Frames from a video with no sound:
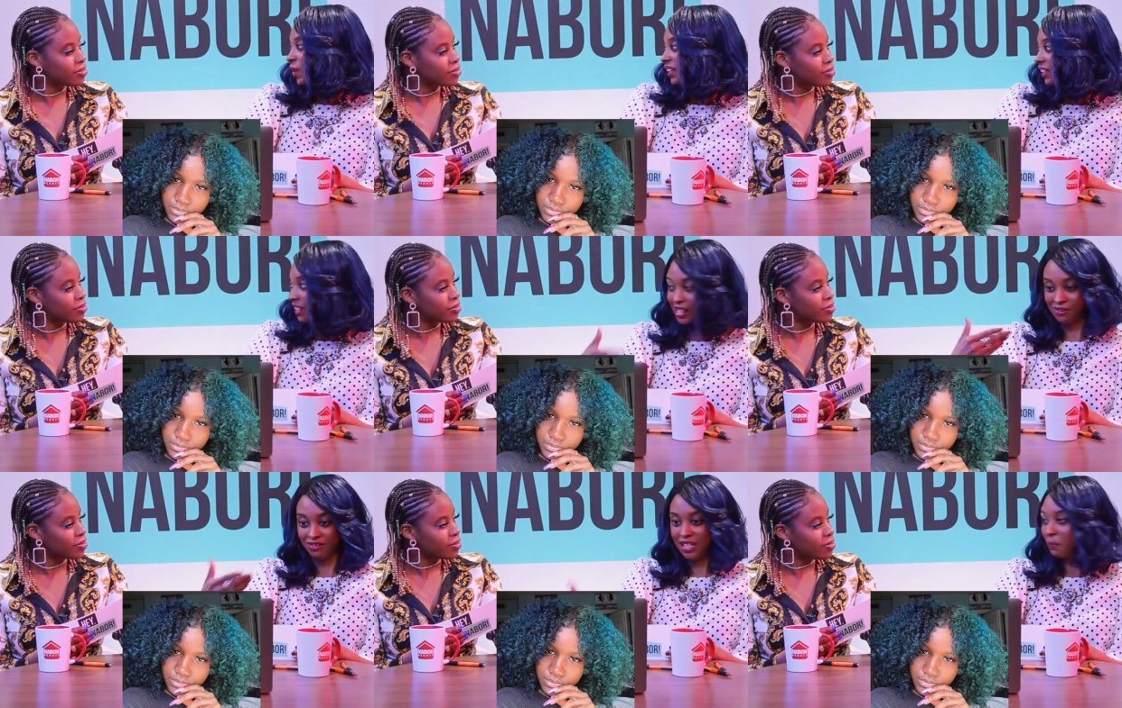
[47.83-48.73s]
Speaker 1: great that they
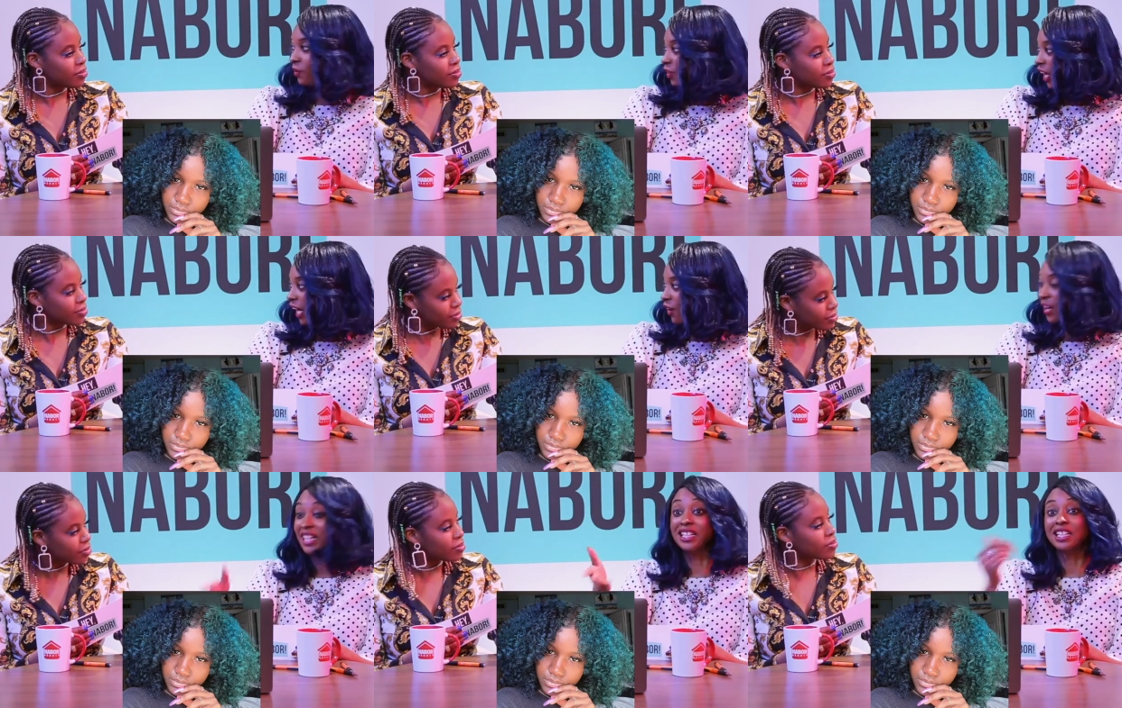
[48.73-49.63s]
can keep on their
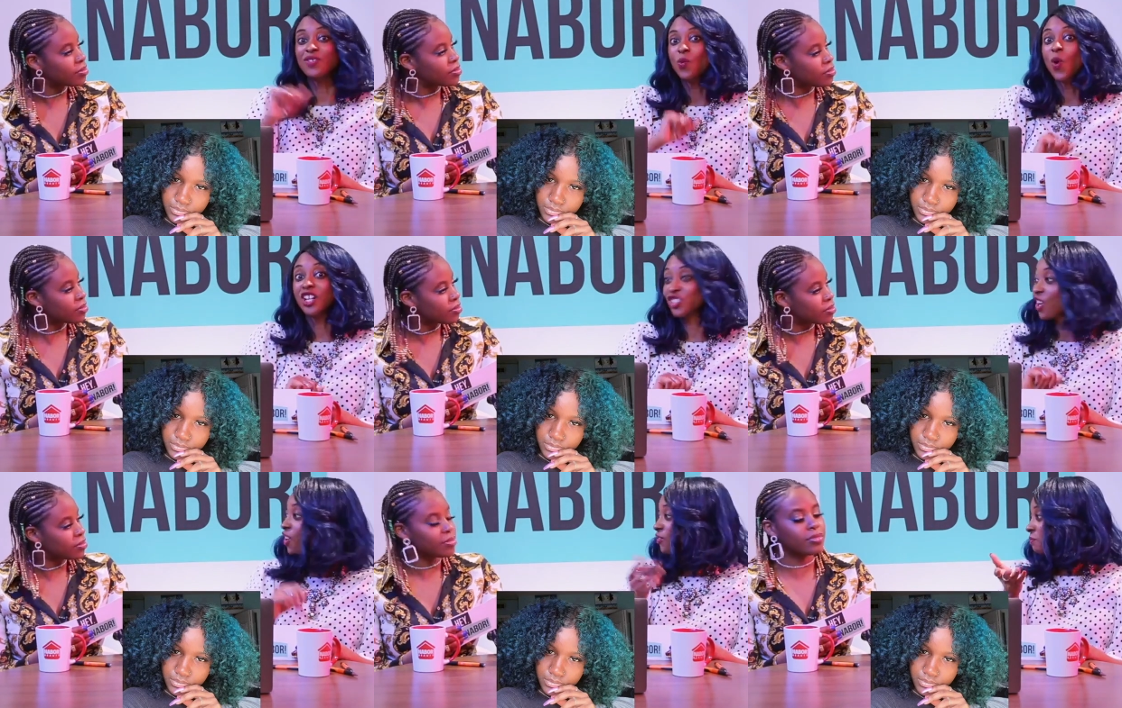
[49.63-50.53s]
hair and then even
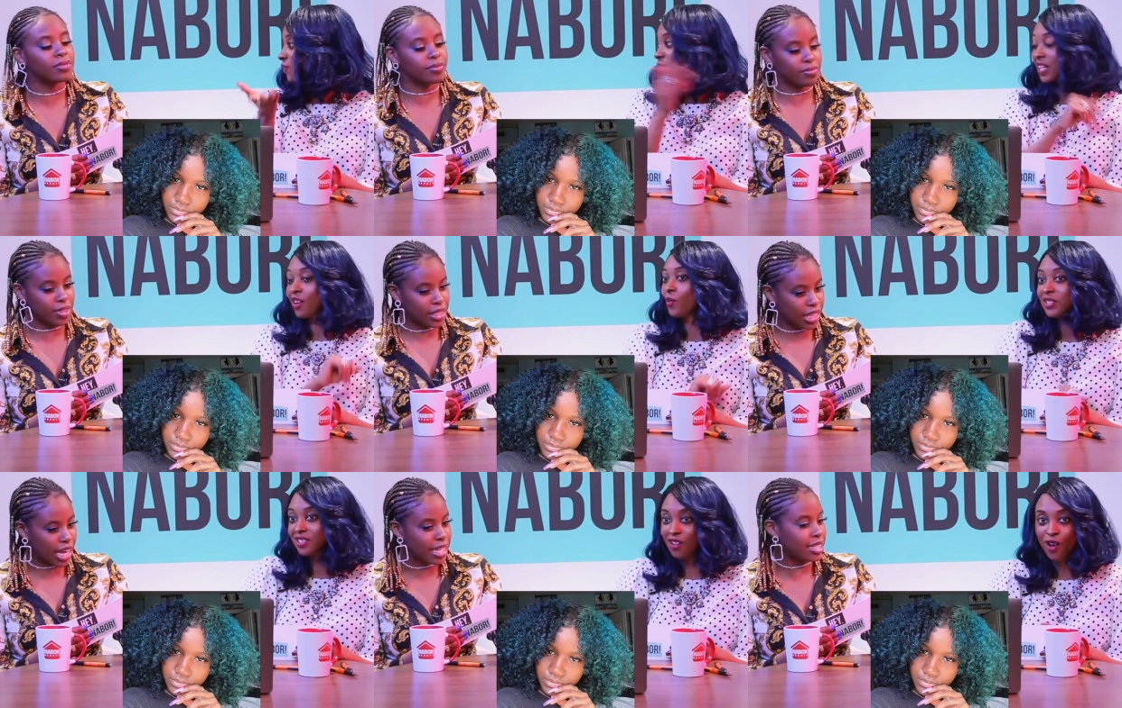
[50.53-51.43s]
wash off before they
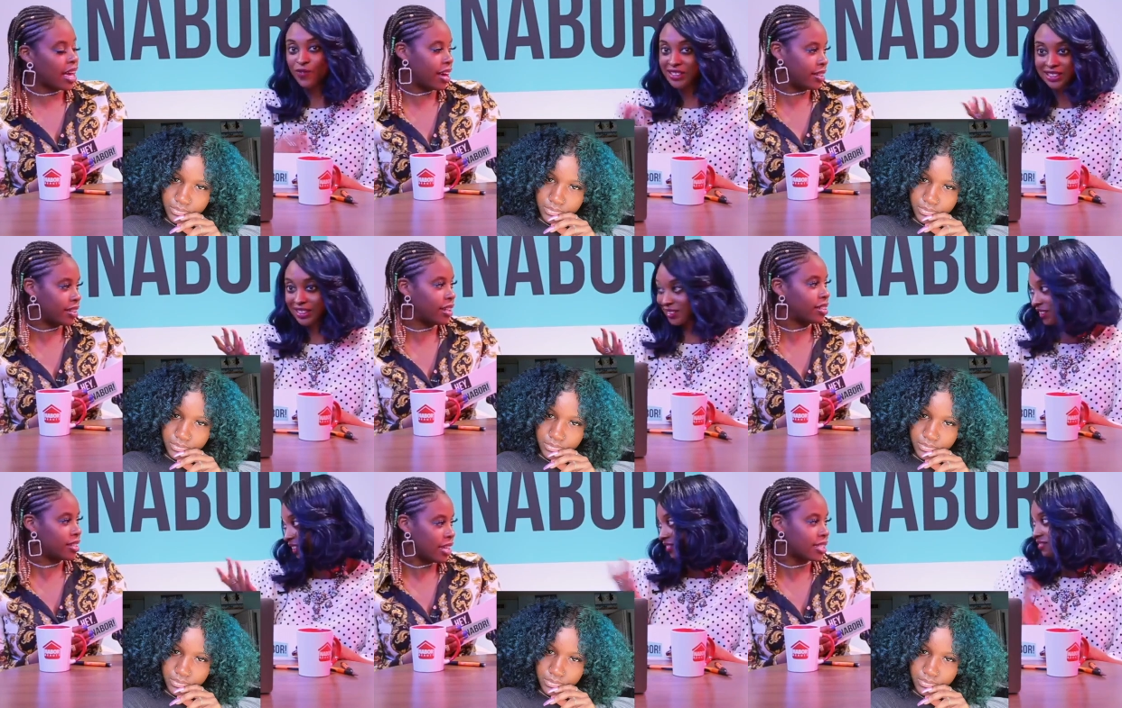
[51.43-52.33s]
go into exactly. the office the
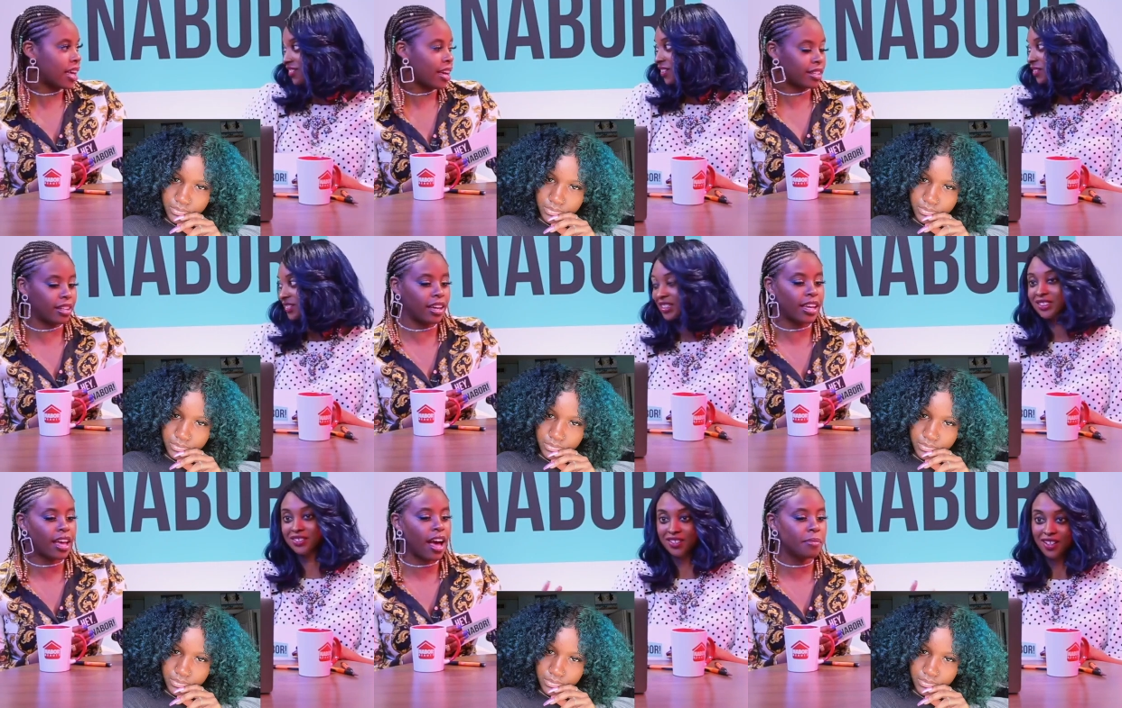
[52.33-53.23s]
next day. Exactly. You
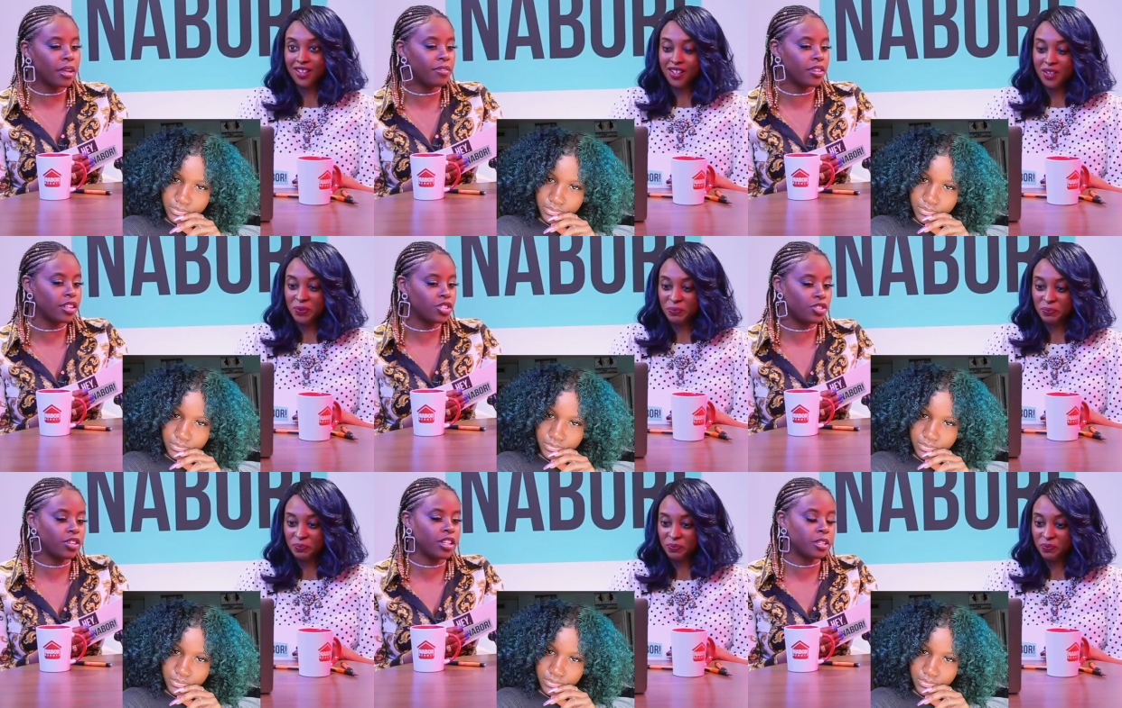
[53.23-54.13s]
know, so and
Speaker 2: I'm loving
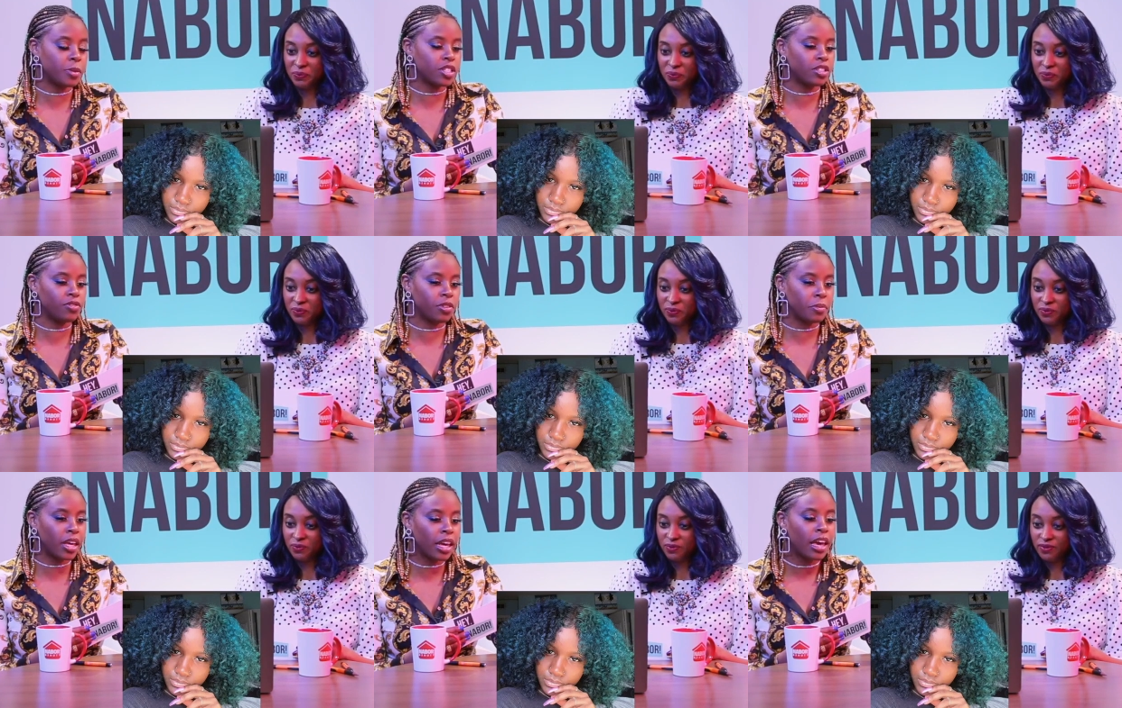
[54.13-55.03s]
this trend, especially
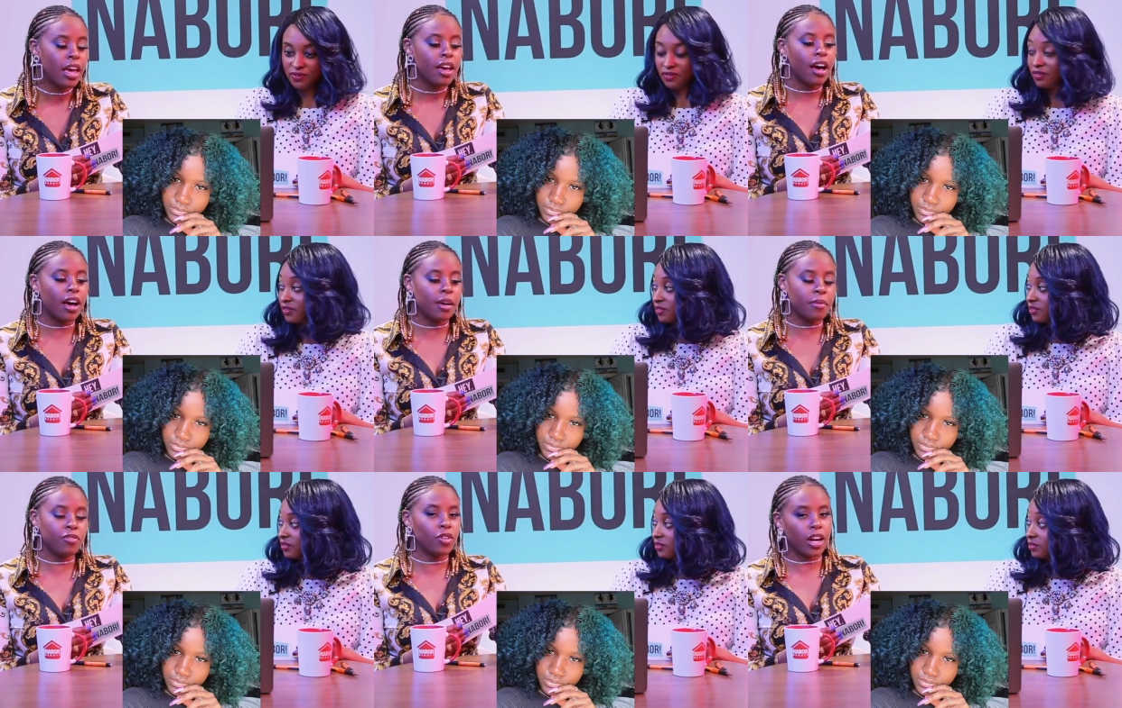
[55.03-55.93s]
for me.
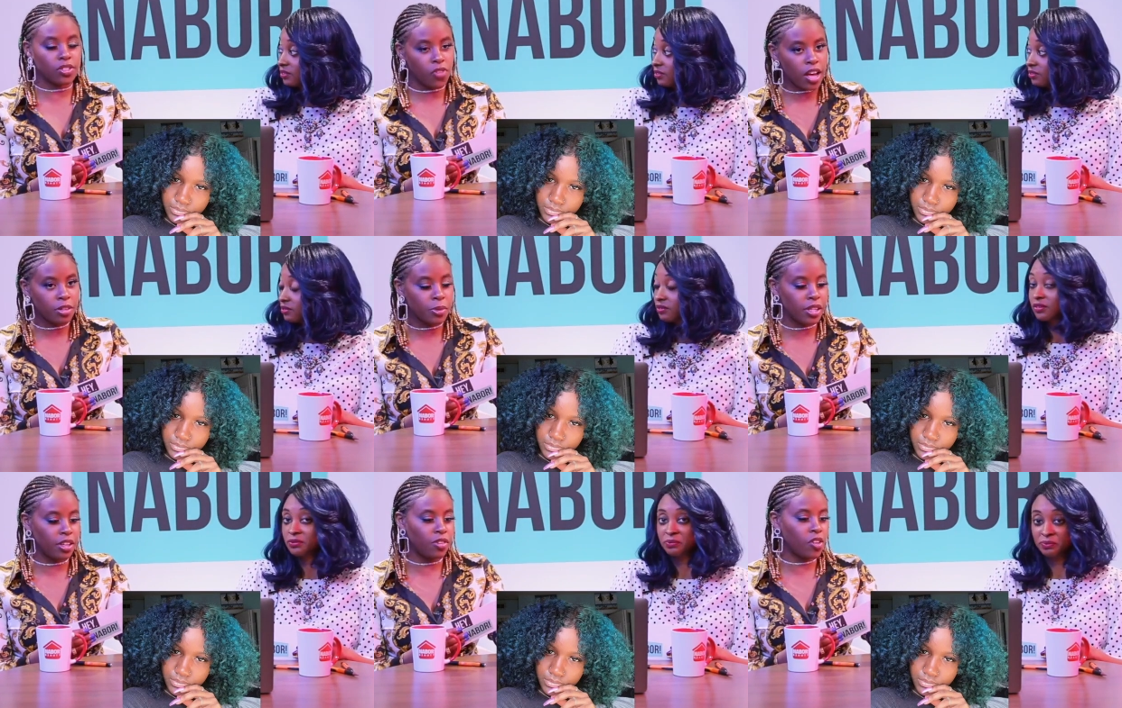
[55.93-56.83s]
Um, if you guys follow
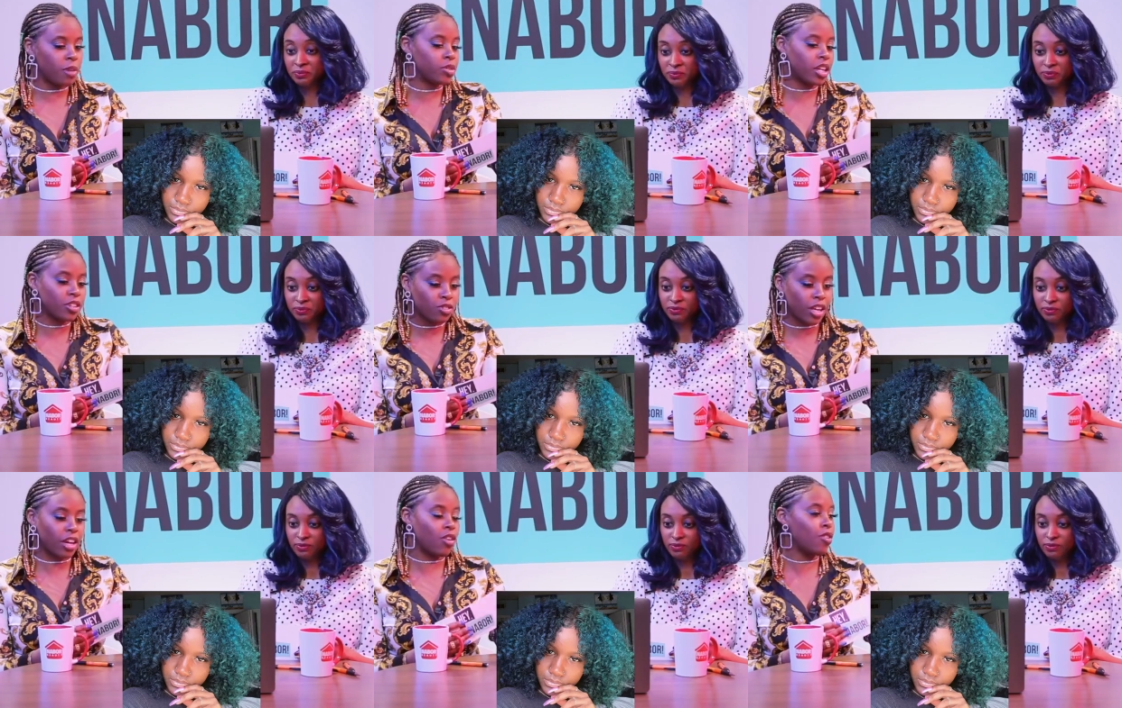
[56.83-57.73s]
me, then you know I'm trying to
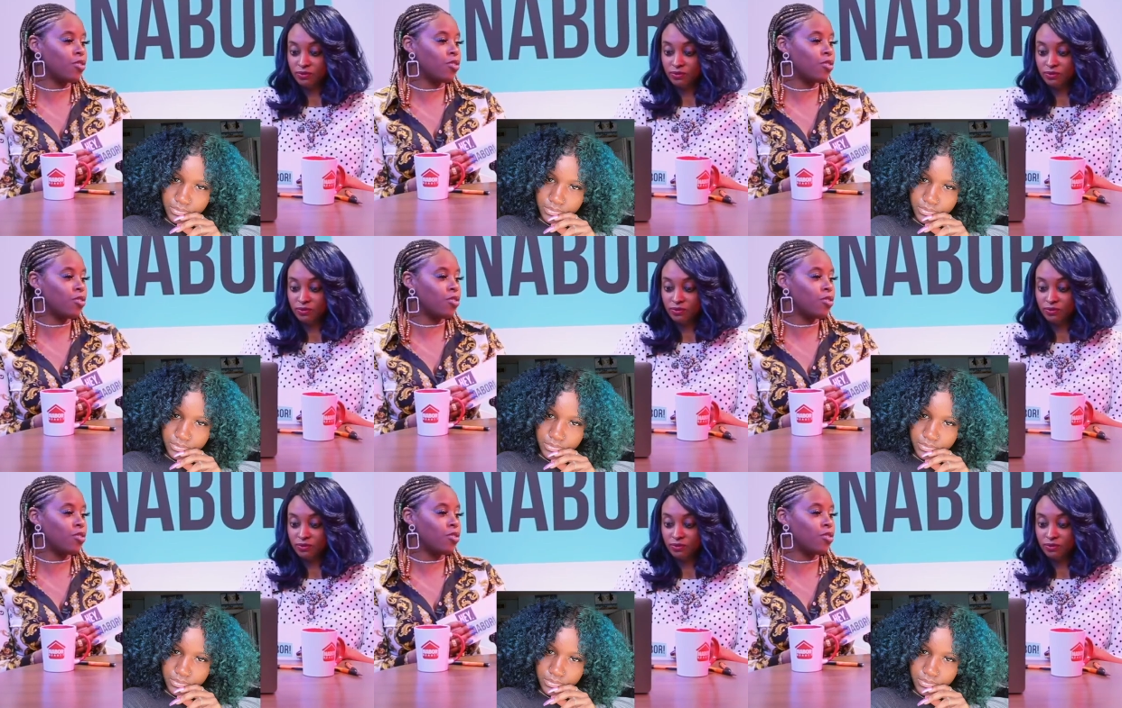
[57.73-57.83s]
do like a